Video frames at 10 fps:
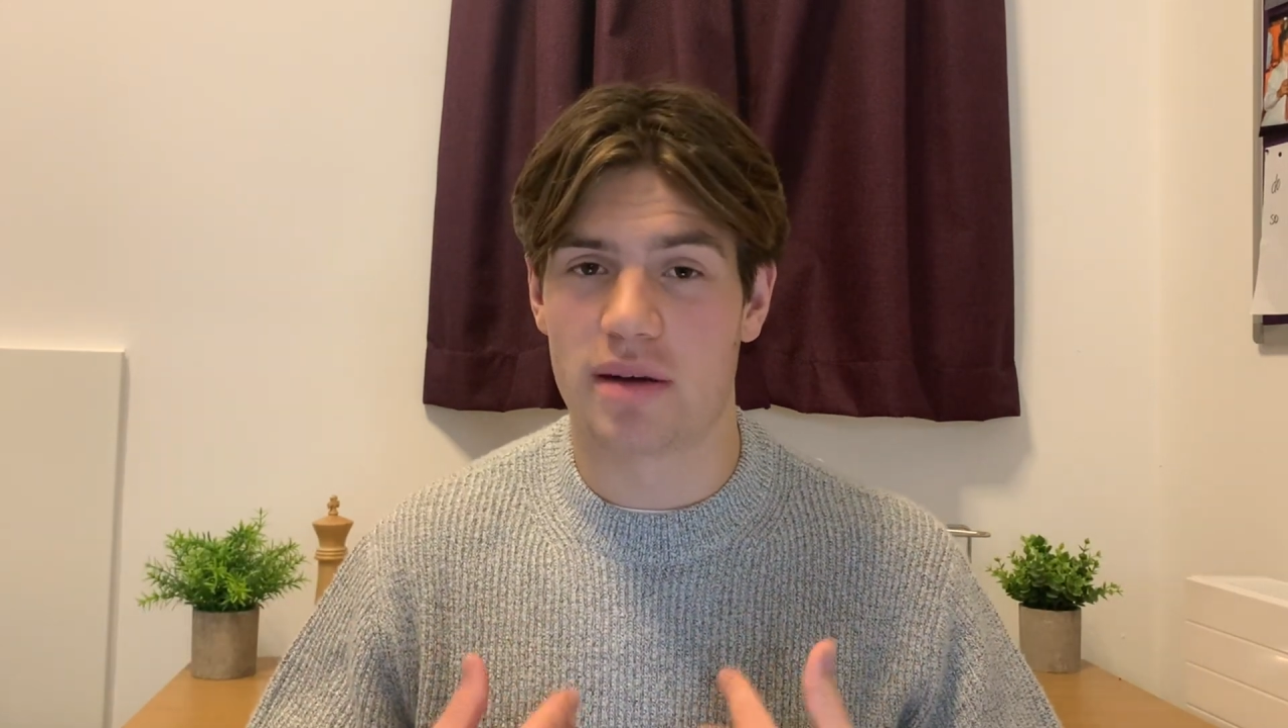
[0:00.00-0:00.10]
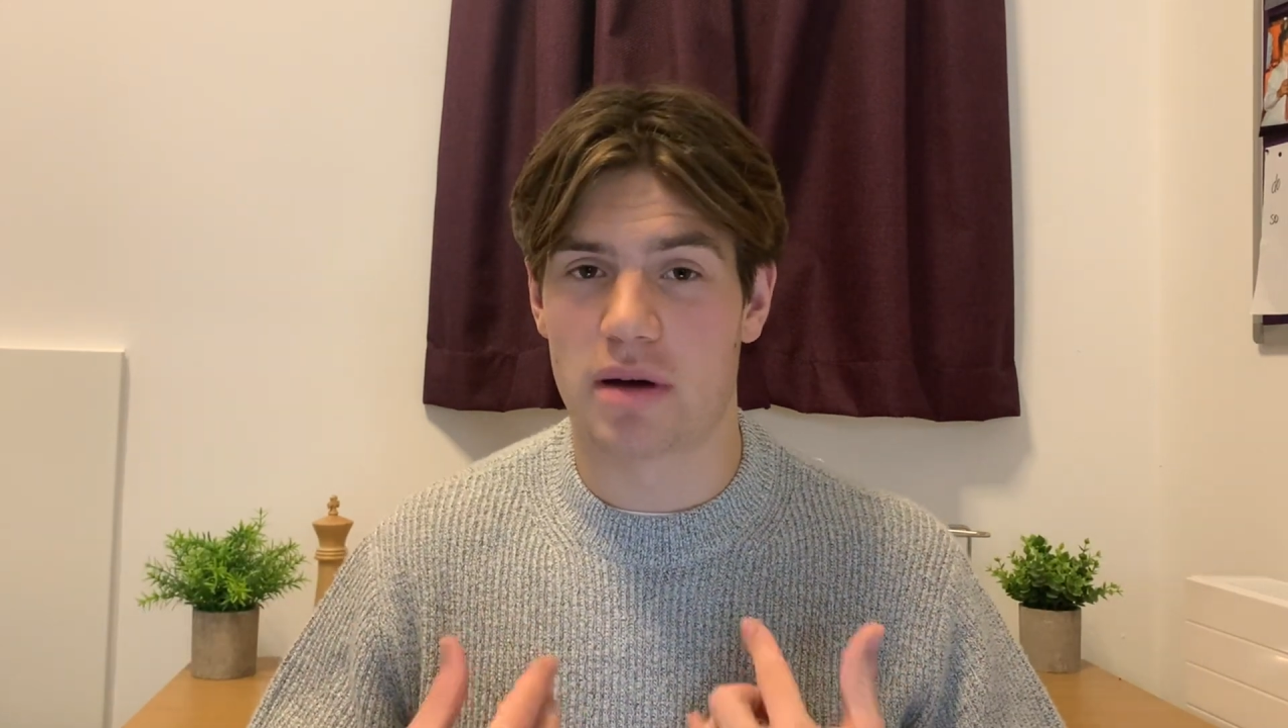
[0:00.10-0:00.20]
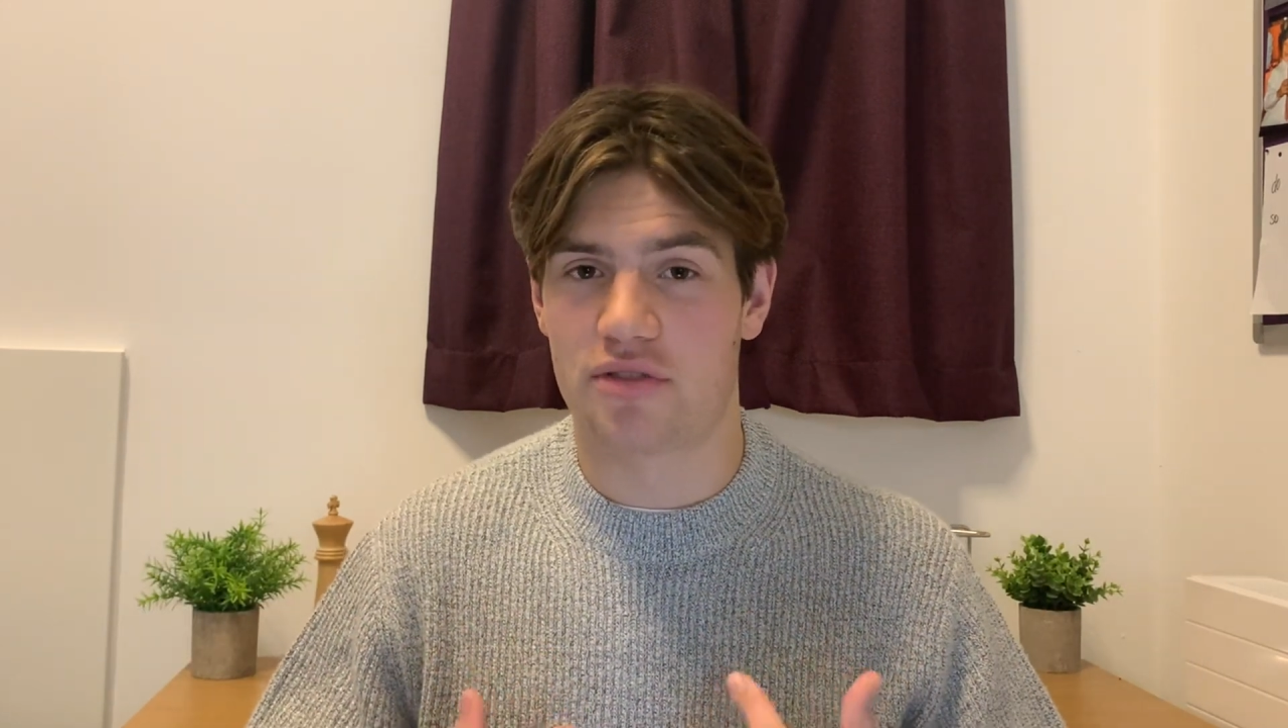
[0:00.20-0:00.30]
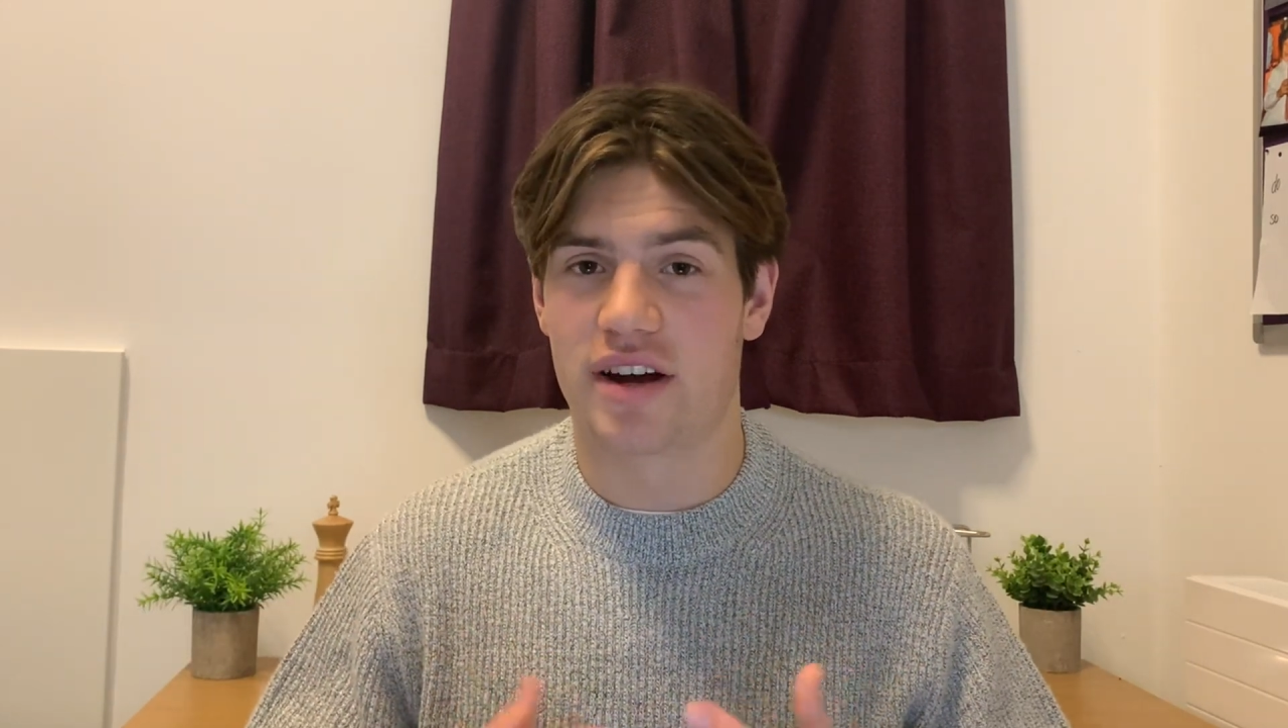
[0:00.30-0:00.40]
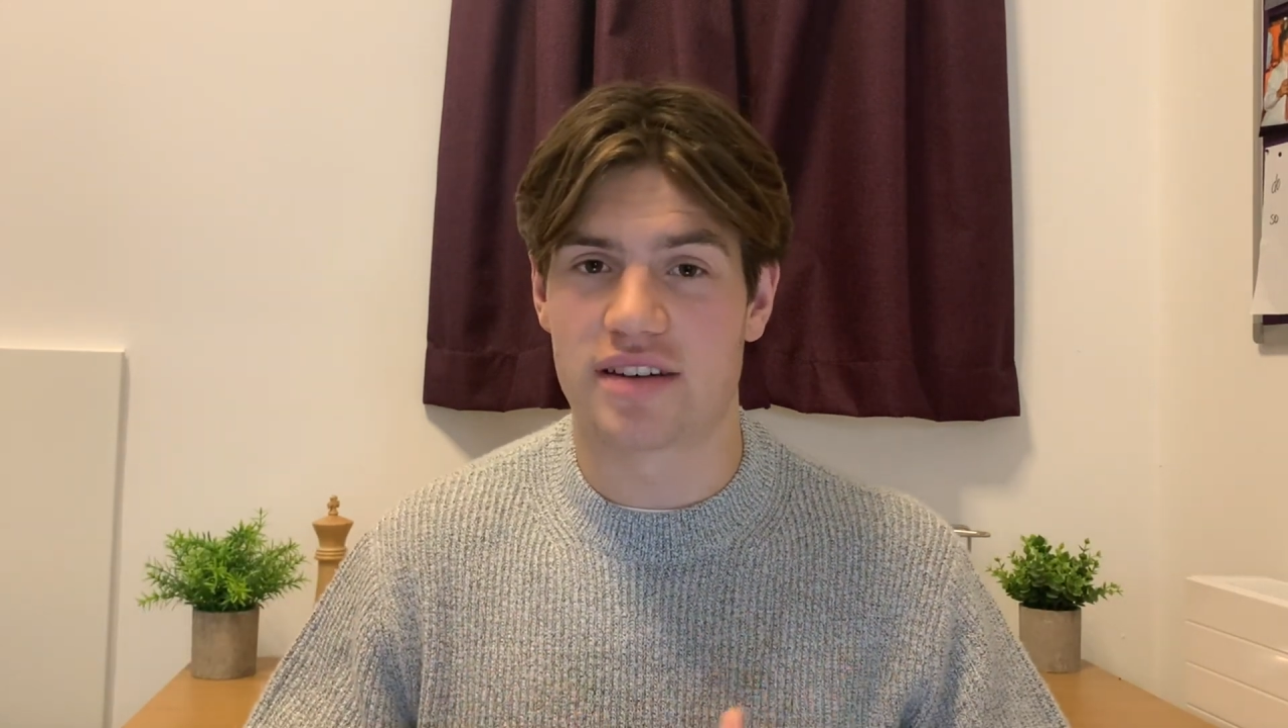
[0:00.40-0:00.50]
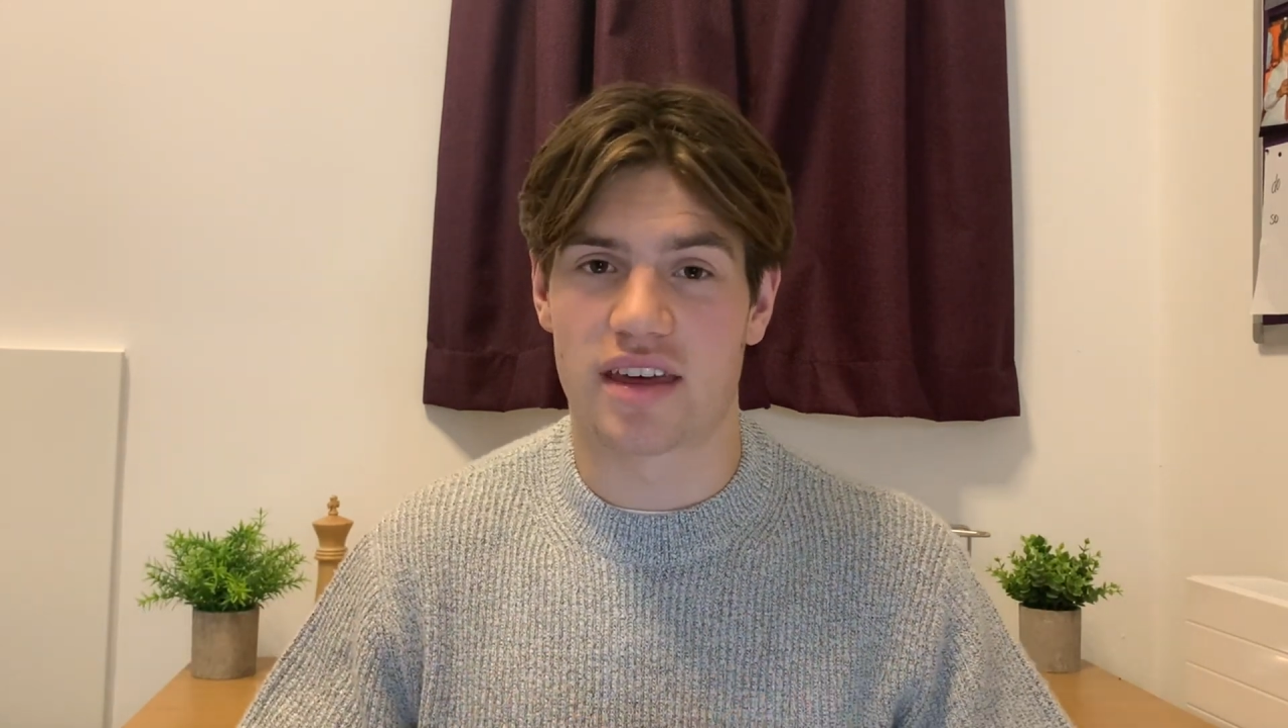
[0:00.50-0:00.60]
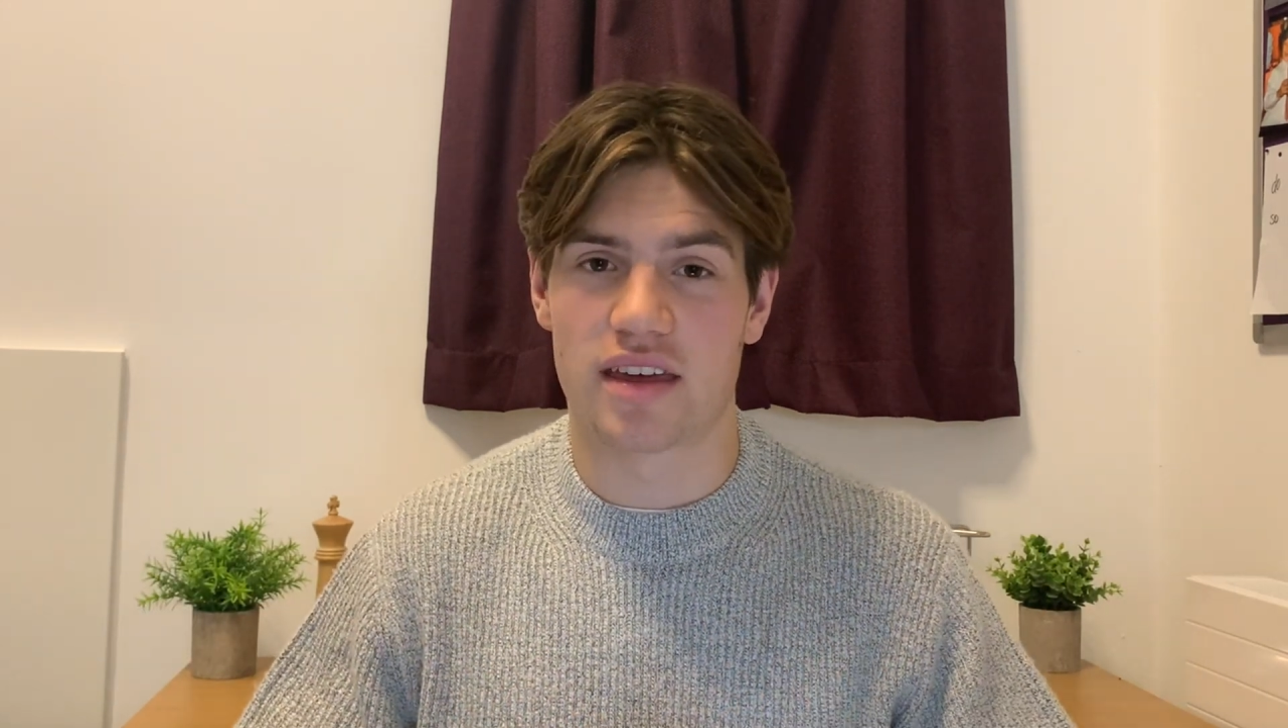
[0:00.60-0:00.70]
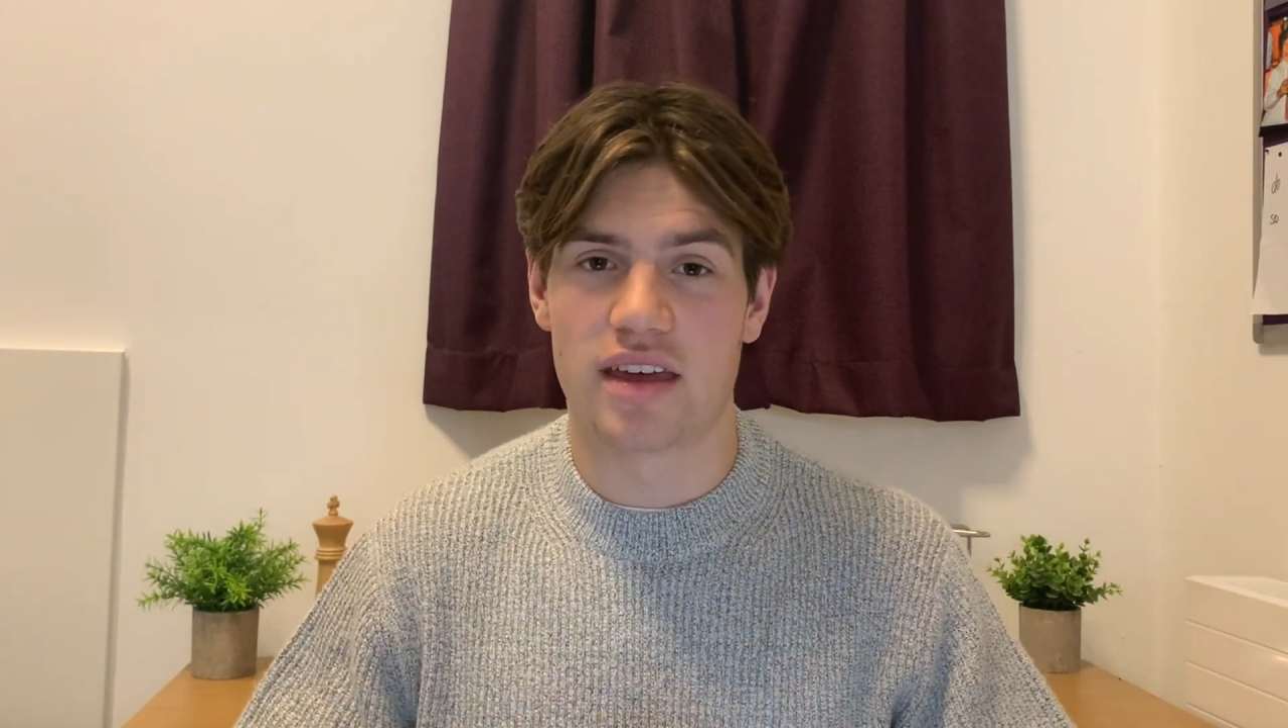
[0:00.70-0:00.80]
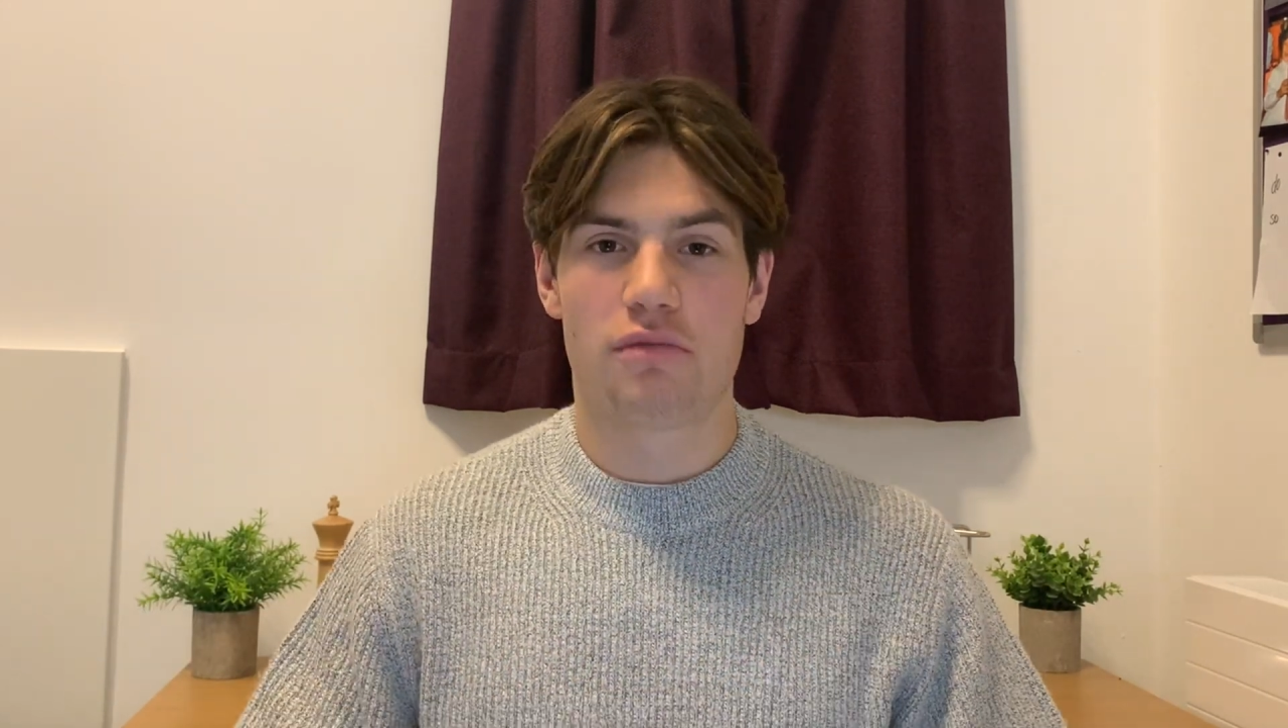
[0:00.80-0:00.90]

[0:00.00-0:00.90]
in my writing.